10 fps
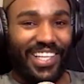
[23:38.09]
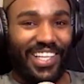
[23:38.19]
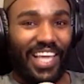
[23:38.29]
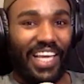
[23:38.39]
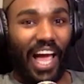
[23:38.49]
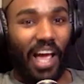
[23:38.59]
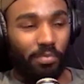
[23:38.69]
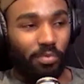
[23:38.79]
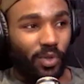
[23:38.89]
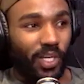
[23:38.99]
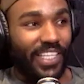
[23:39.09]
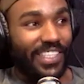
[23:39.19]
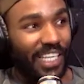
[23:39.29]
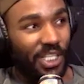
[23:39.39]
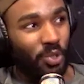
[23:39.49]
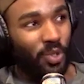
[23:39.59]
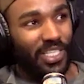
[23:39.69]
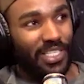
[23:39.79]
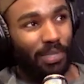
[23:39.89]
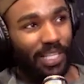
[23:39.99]
like I continue
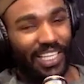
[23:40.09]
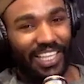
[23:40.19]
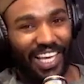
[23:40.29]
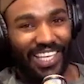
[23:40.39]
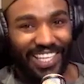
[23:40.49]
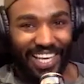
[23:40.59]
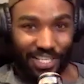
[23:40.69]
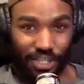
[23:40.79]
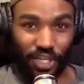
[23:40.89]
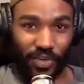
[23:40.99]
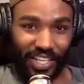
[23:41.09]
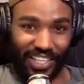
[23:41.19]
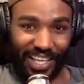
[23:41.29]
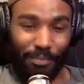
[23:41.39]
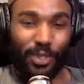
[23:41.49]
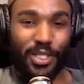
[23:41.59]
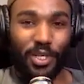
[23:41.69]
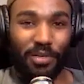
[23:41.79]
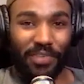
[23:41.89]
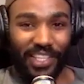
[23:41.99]
this bloodline in Nigerian, like
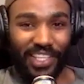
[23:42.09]
preserve it.